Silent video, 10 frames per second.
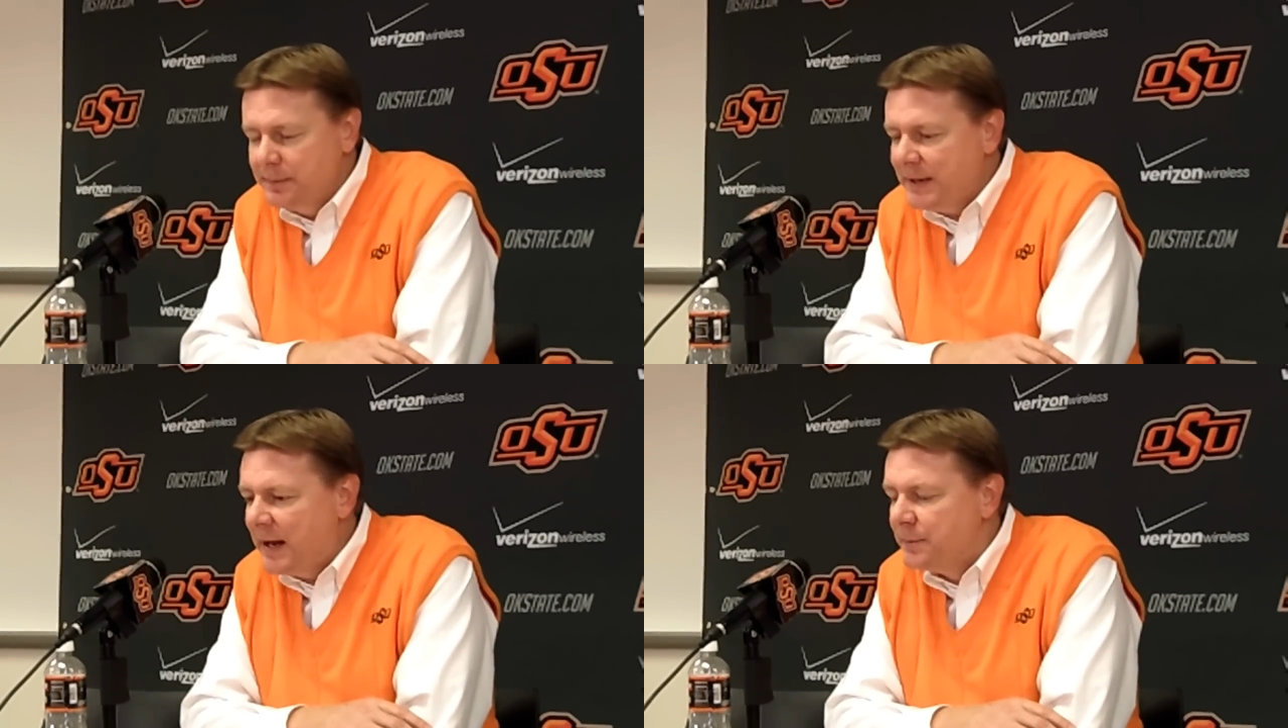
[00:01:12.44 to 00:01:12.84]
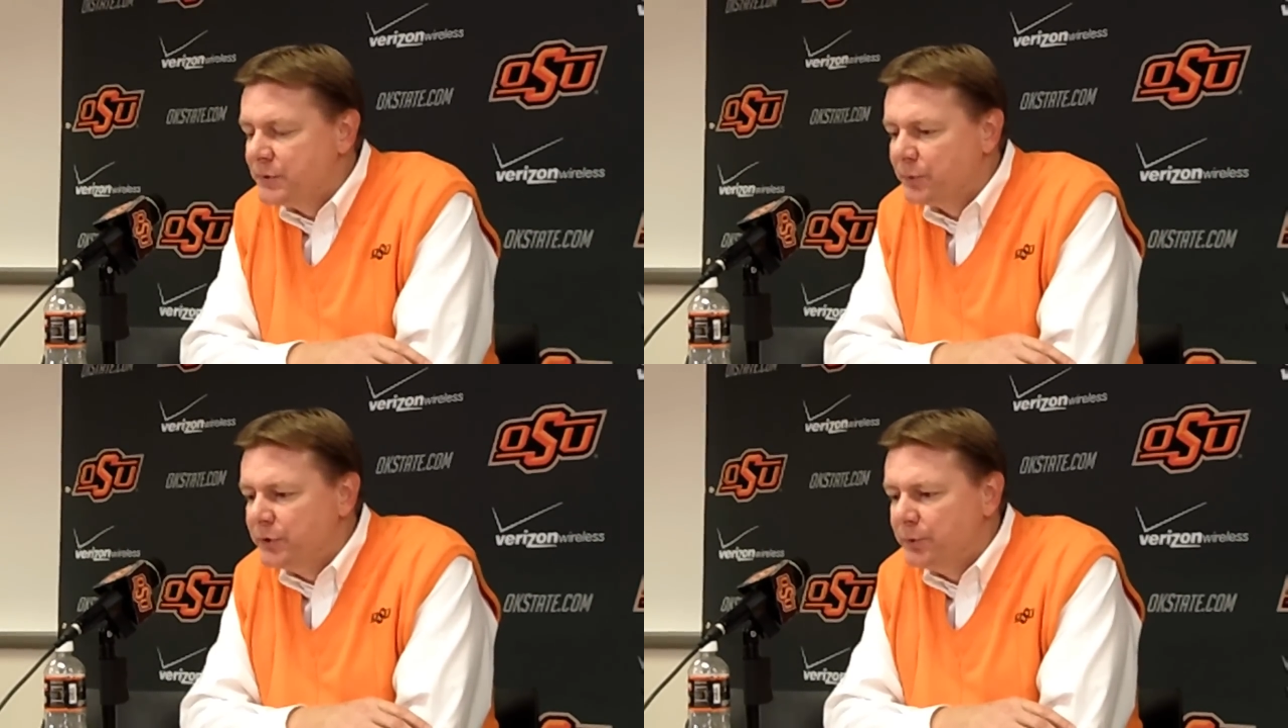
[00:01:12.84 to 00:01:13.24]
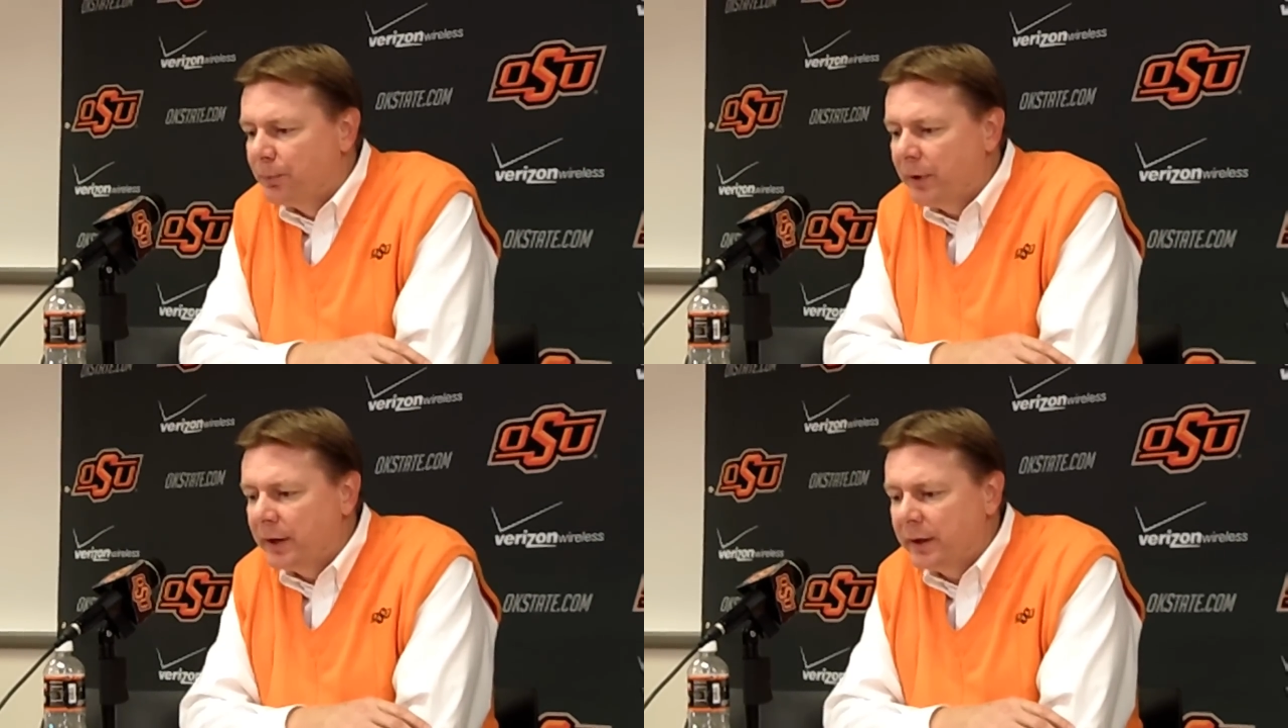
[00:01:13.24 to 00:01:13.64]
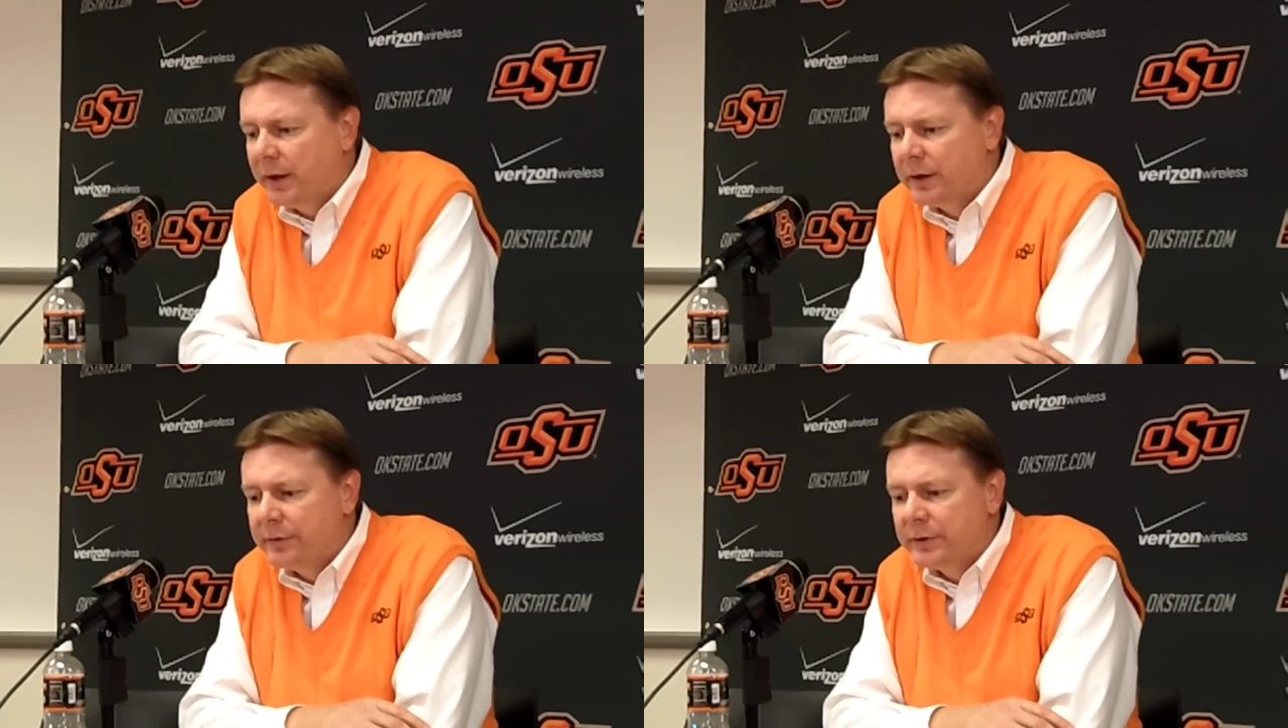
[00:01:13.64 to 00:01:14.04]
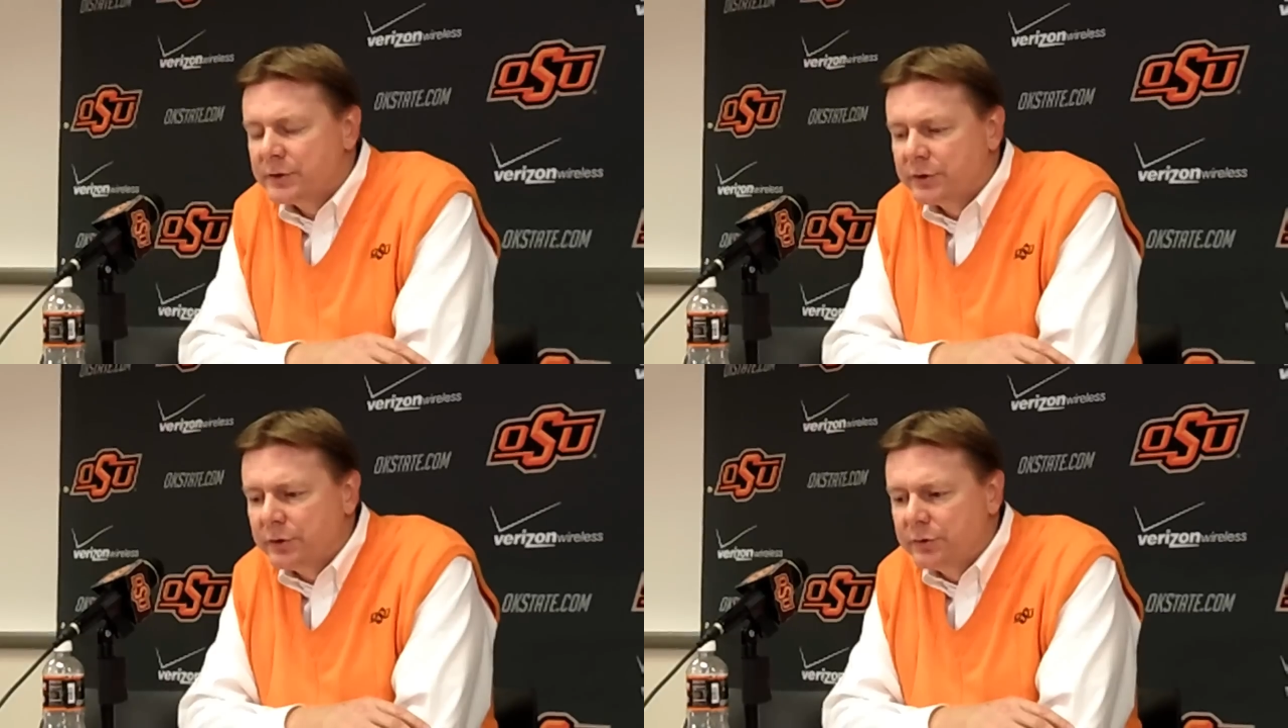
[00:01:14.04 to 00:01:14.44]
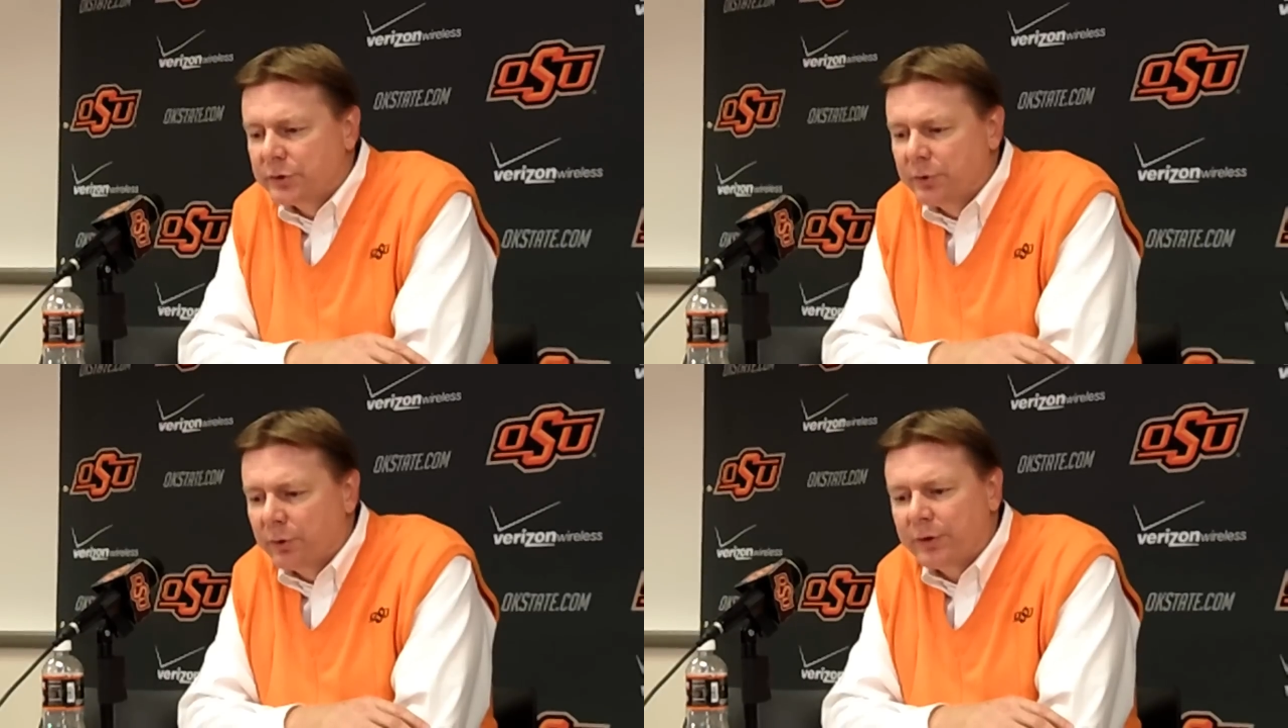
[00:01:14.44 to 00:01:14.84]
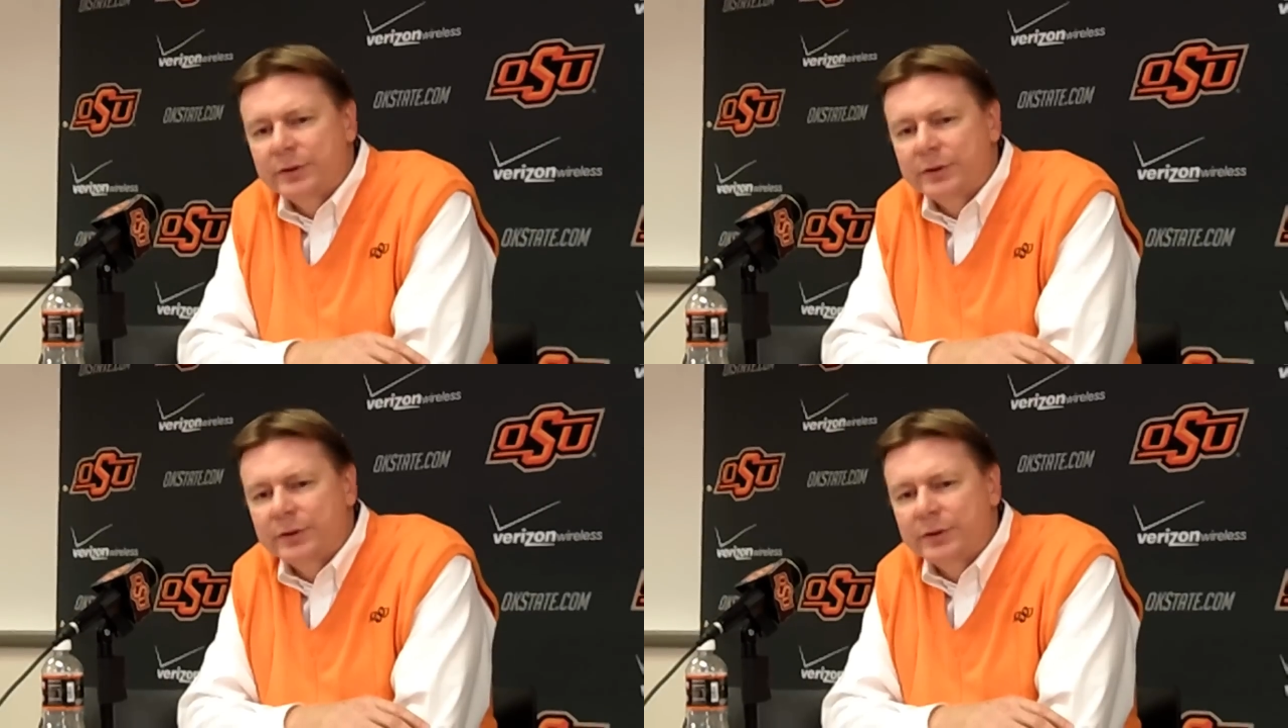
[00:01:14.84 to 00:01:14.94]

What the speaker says: sometimes when you play a Division II school,